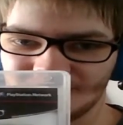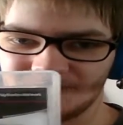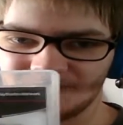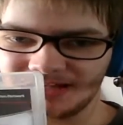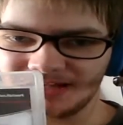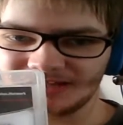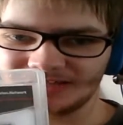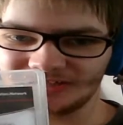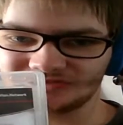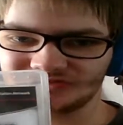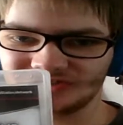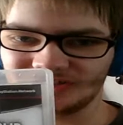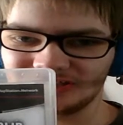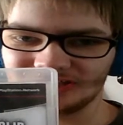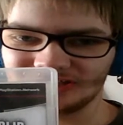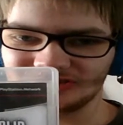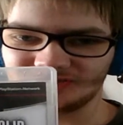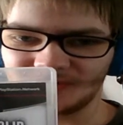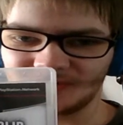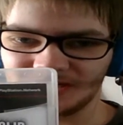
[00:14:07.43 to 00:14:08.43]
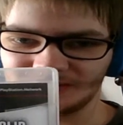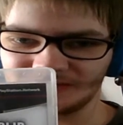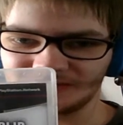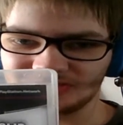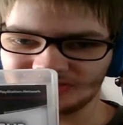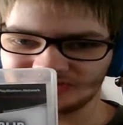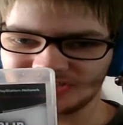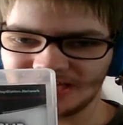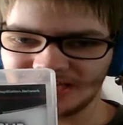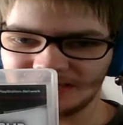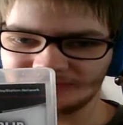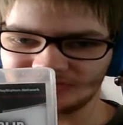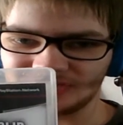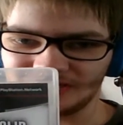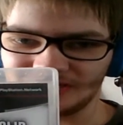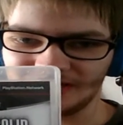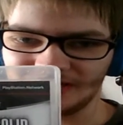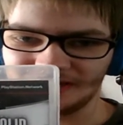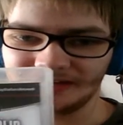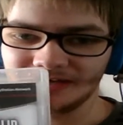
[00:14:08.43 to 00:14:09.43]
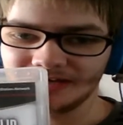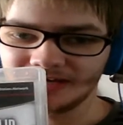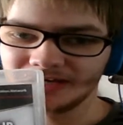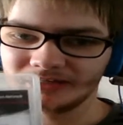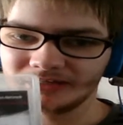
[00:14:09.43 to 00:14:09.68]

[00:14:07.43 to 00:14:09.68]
Metal Gear Solid is one of those games, and I'm